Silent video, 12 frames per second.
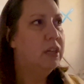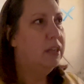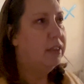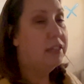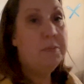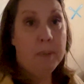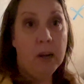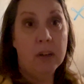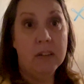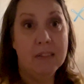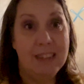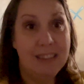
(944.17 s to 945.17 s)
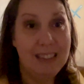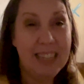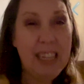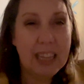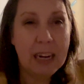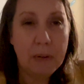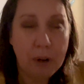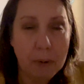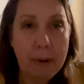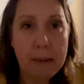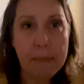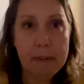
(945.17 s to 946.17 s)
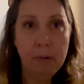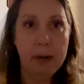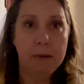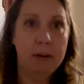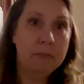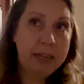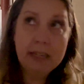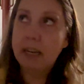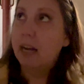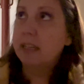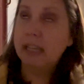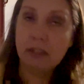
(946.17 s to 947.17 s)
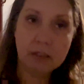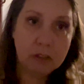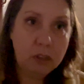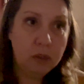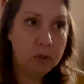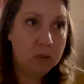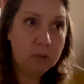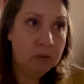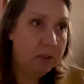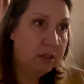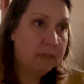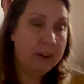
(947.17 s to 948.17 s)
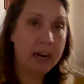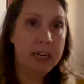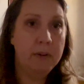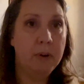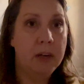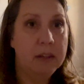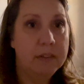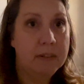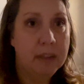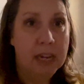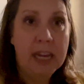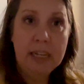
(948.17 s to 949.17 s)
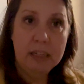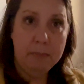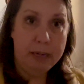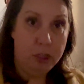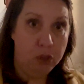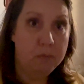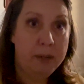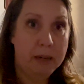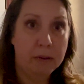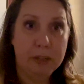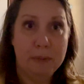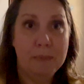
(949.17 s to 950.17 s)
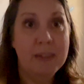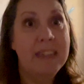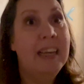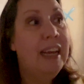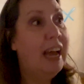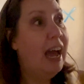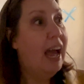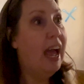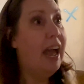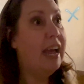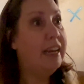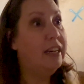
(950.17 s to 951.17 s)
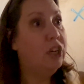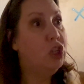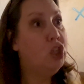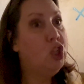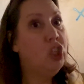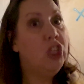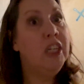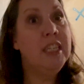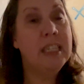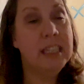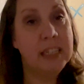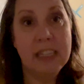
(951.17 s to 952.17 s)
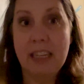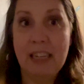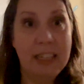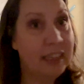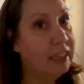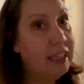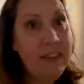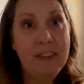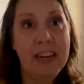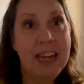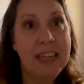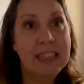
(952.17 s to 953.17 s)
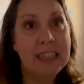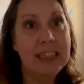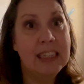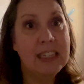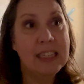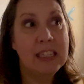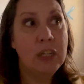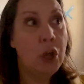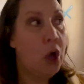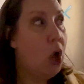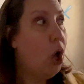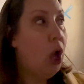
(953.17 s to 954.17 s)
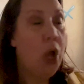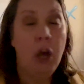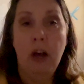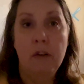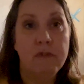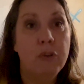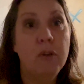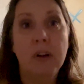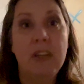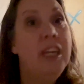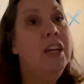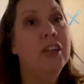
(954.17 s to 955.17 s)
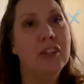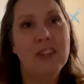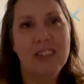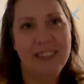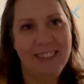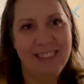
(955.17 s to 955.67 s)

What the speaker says: This part, this thing that I want to wrap my brain around. We can knock down the 2 dividing walls to make 2 big rooms and just leave it as is for years.